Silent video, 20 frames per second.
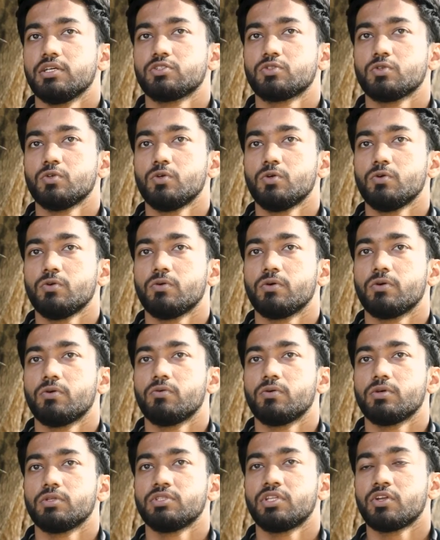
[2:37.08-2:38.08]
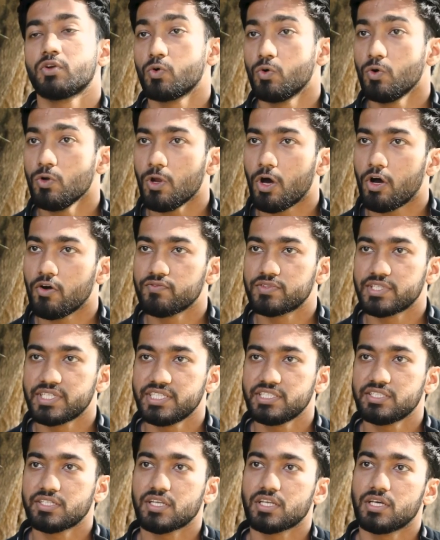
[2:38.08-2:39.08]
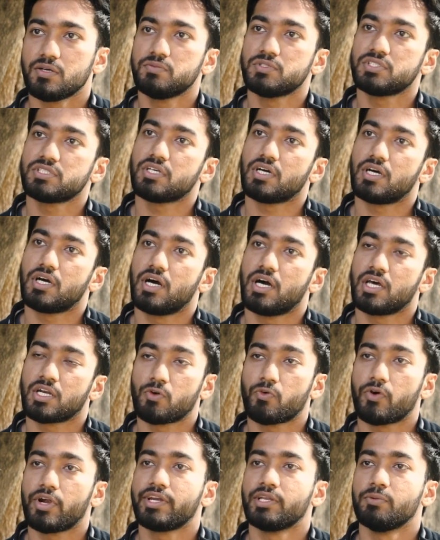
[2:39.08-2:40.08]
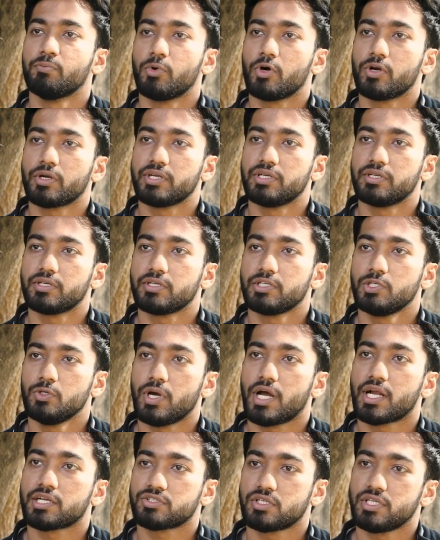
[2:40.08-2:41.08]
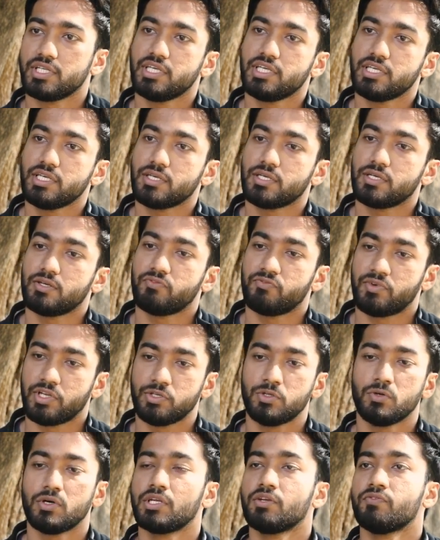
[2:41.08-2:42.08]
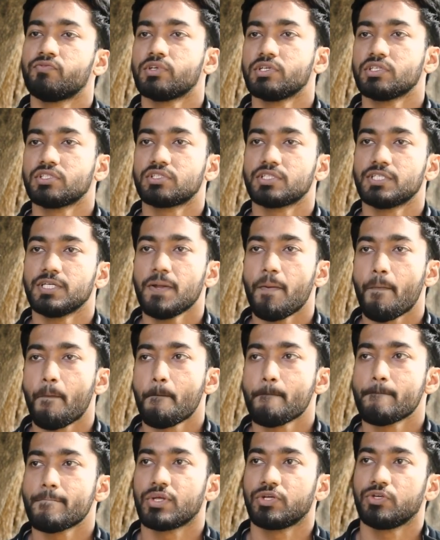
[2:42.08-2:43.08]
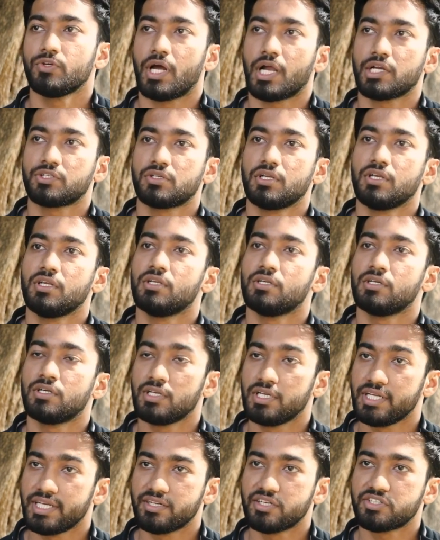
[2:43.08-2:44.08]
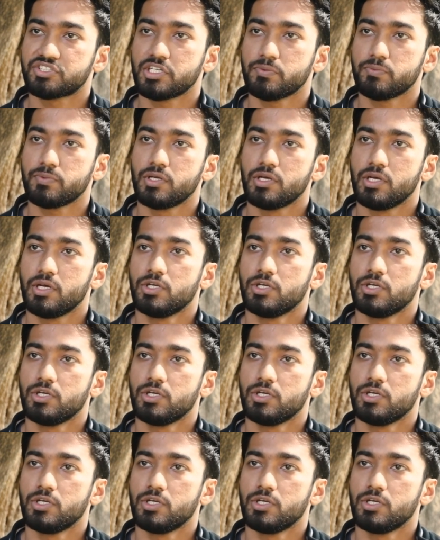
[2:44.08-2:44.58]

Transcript: So the role of these clubs are quite important. You actually, when you are in first year, you actually learn leadership.